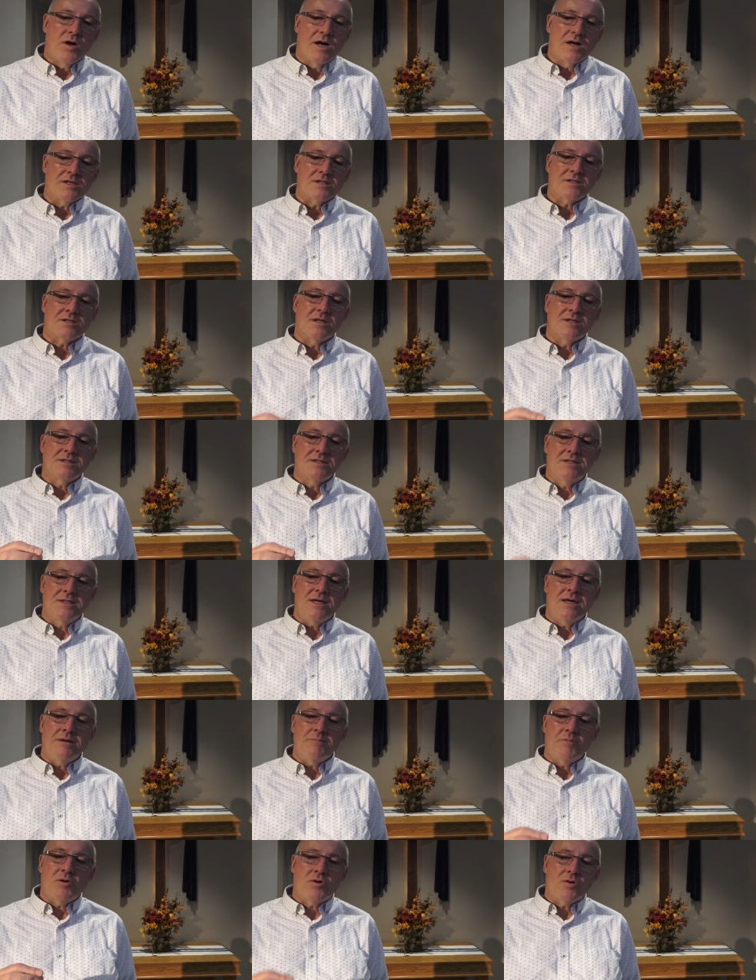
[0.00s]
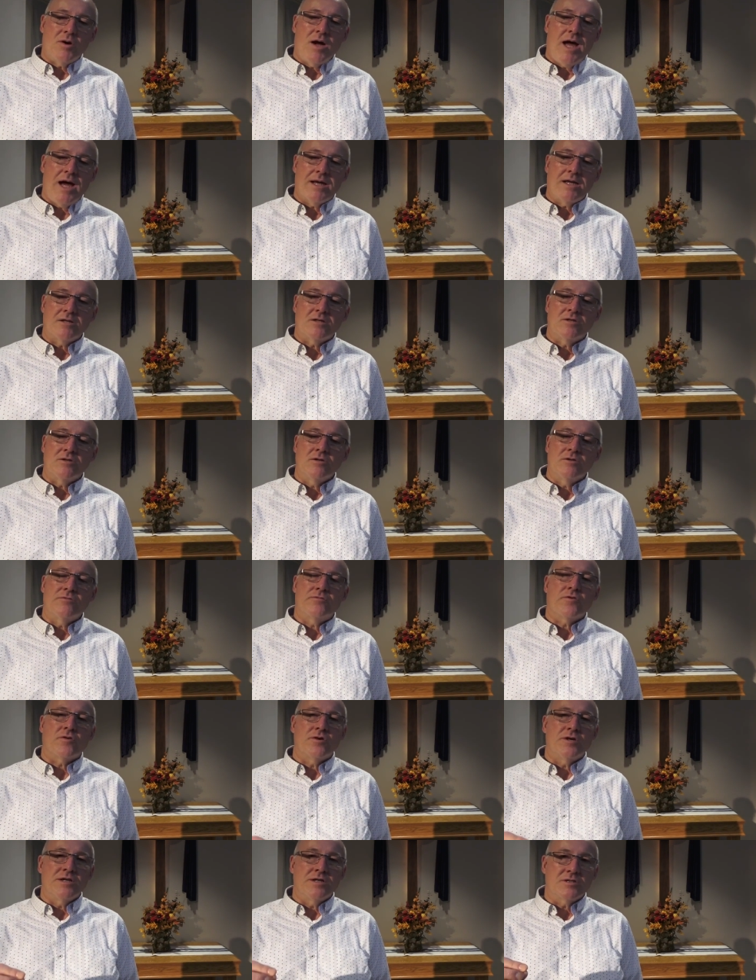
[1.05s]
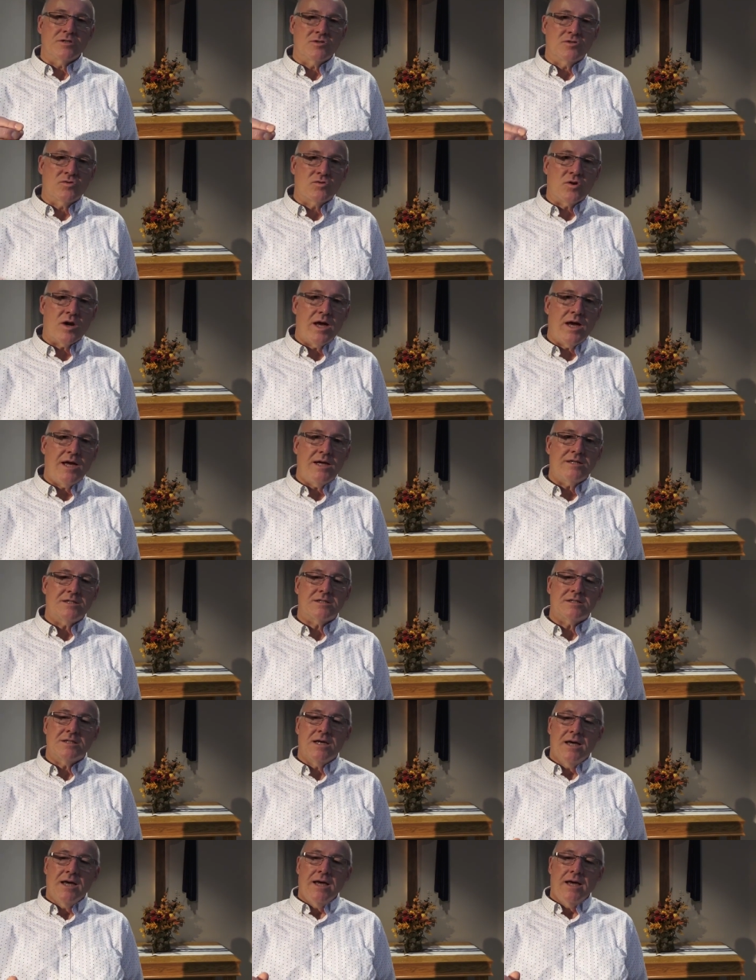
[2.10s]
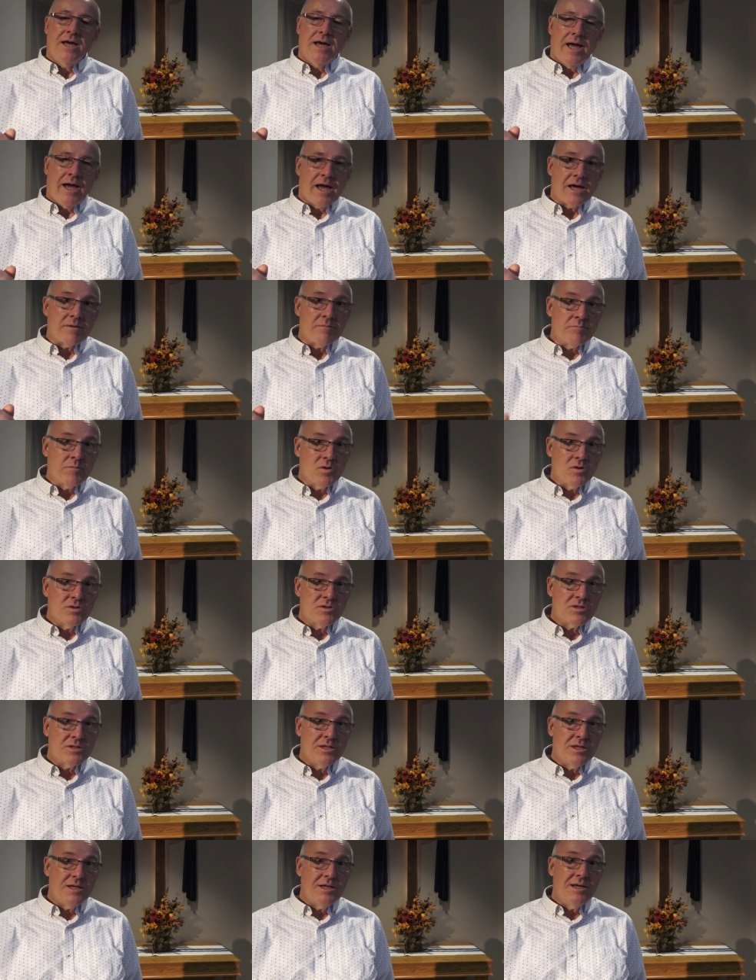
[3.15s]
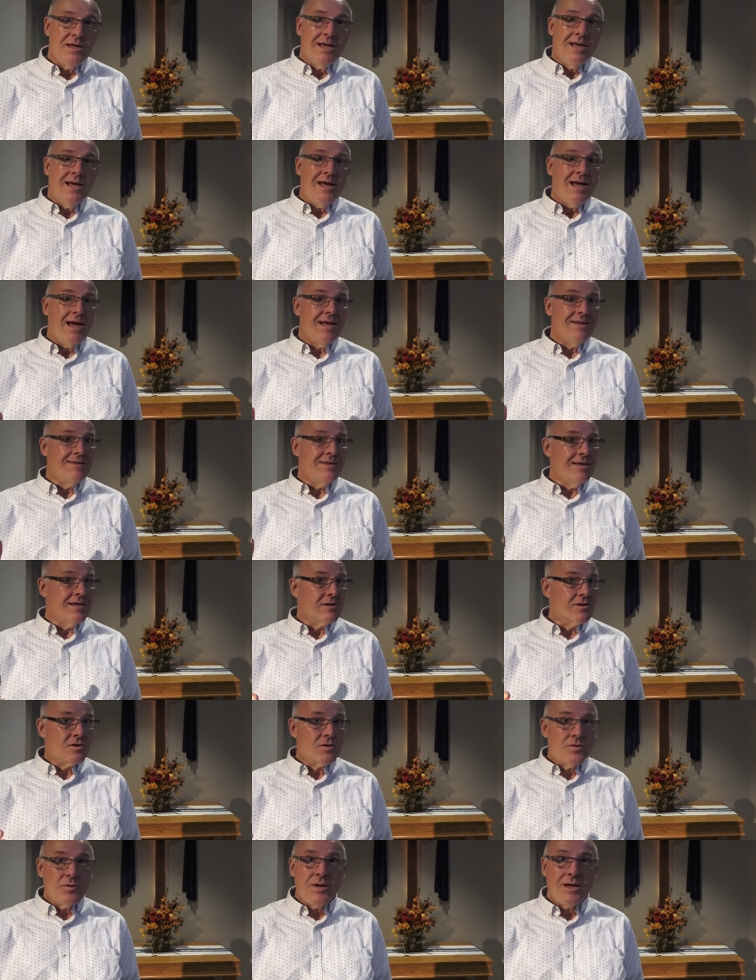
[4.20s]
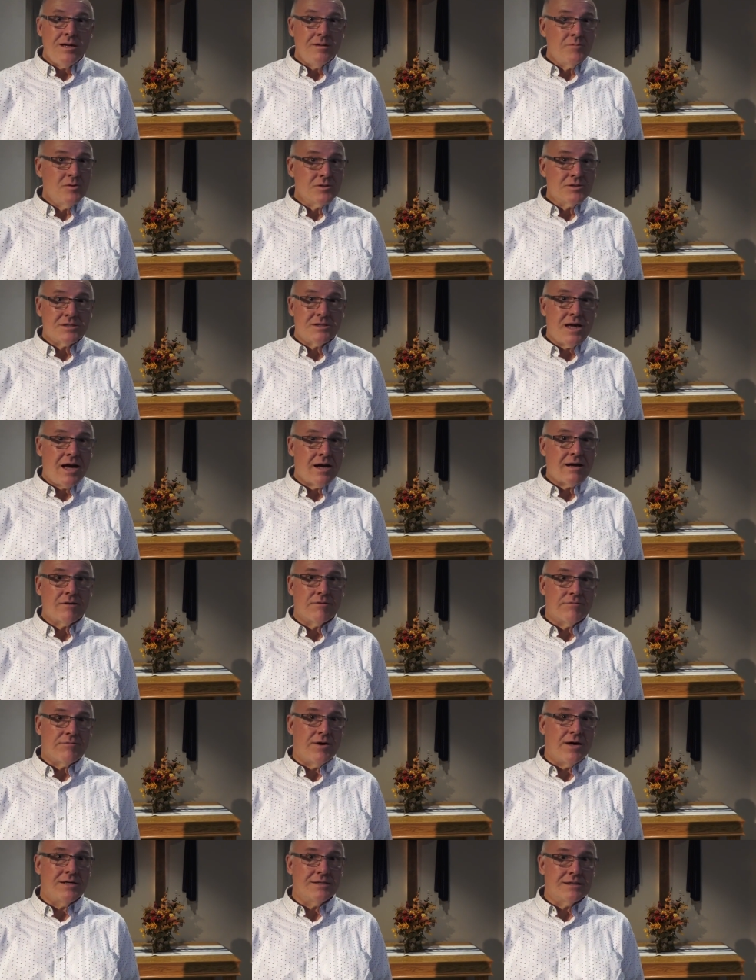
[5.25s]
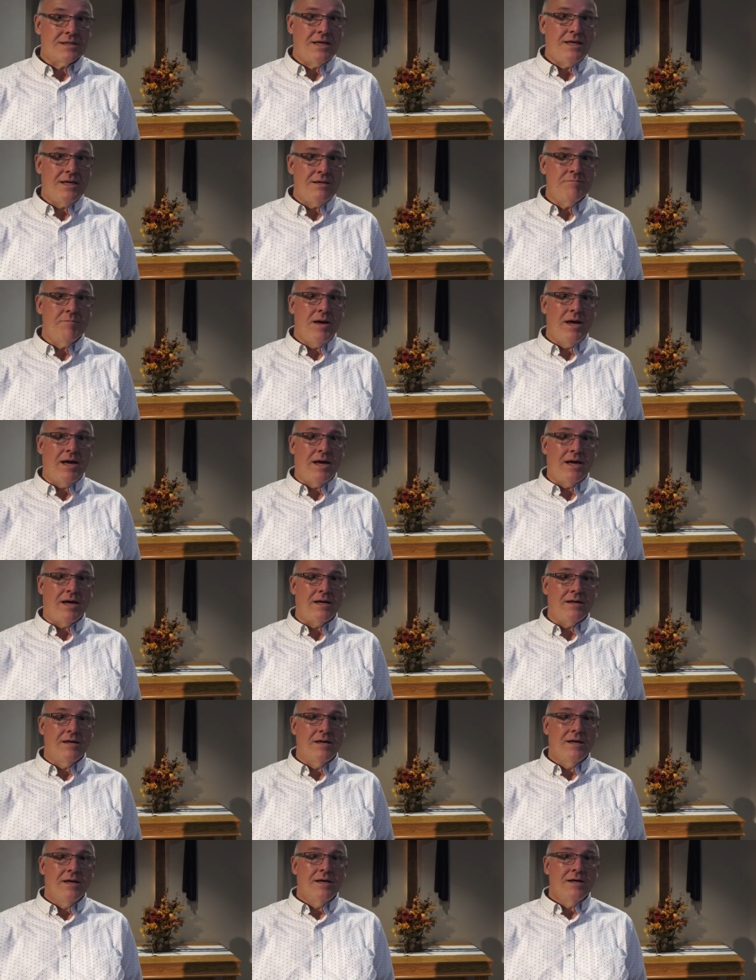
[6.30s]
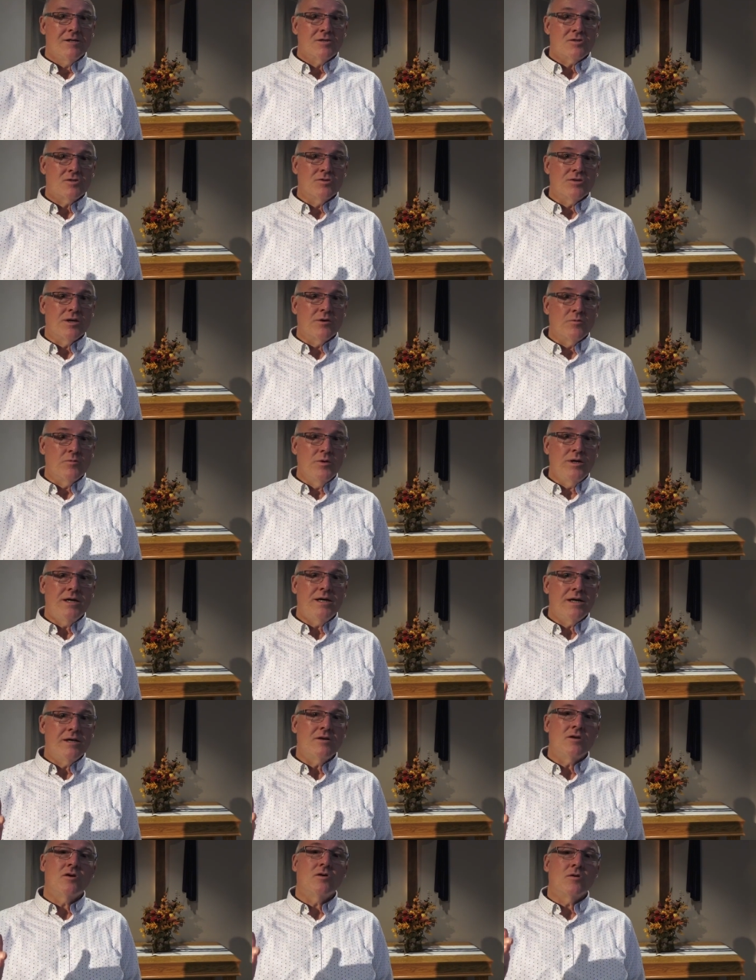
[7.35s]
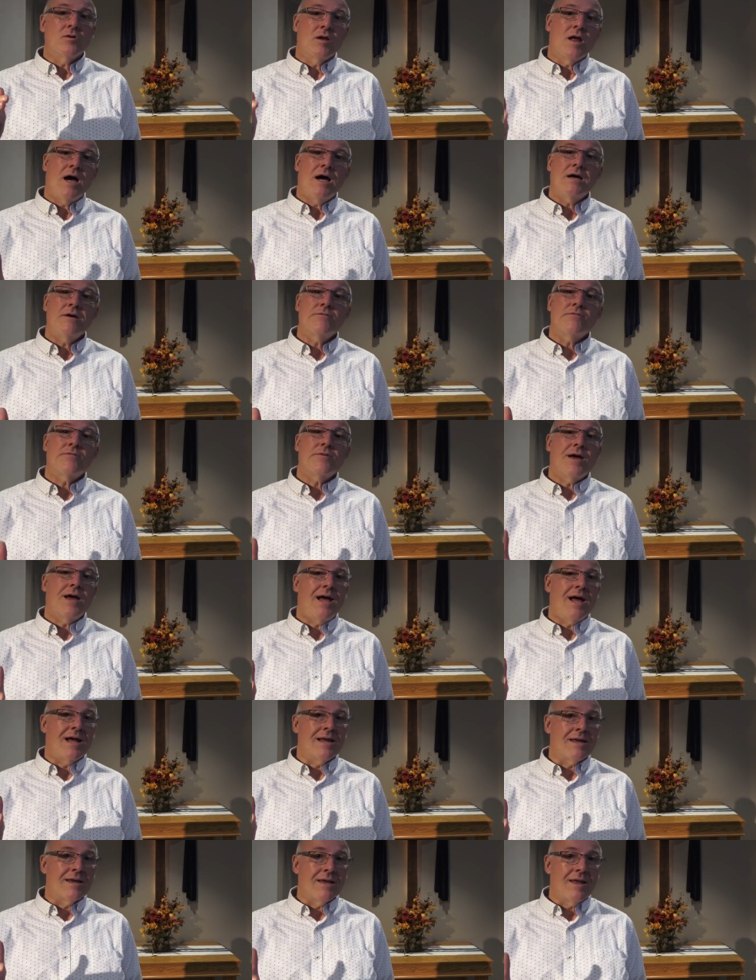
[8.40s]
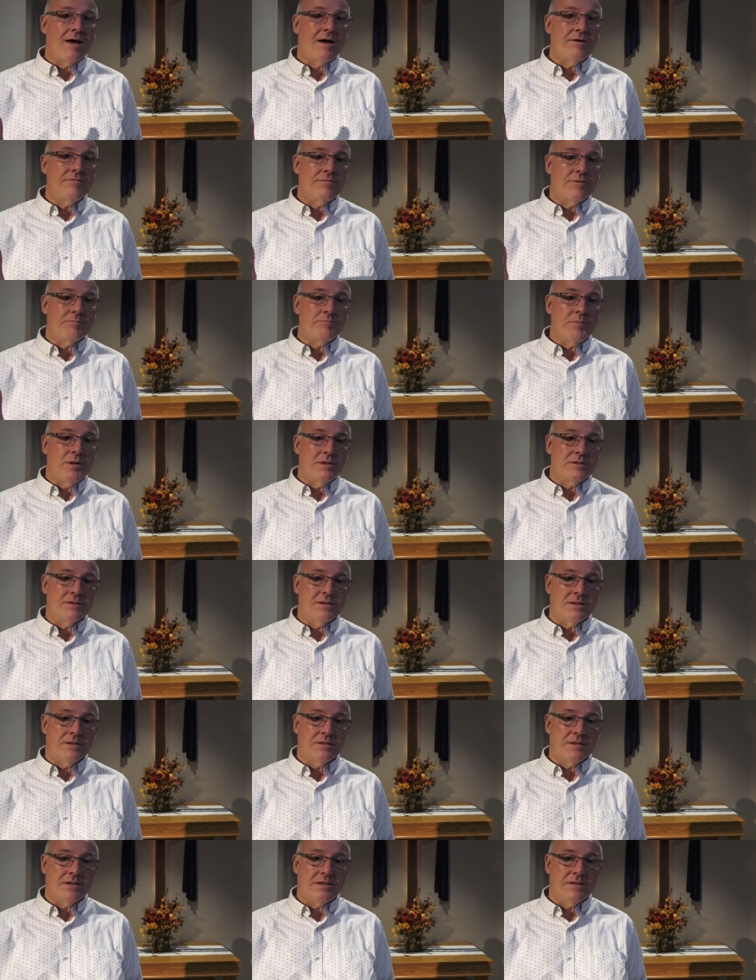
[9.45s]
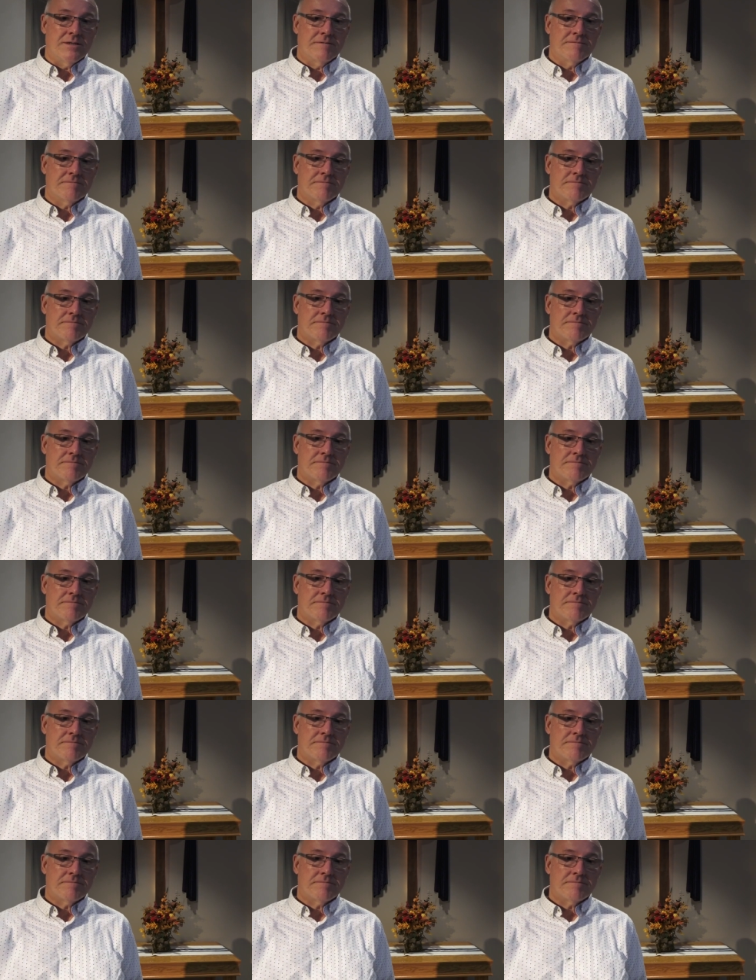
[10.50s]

us to deep gratitude for his grace and mercy and the incredible sacrifice he made so that we can know life and life abundantly.